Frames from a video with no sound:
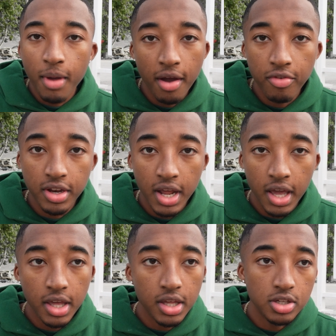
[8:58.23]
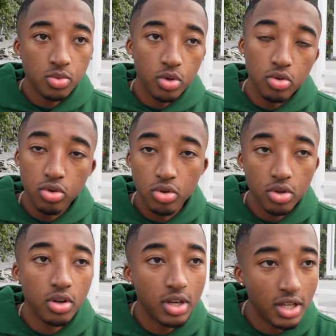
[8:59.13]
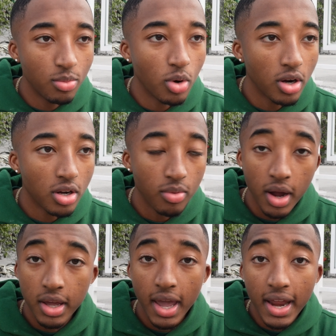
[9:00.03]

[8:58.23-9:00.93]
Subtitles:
every day is when you do your deep work, right?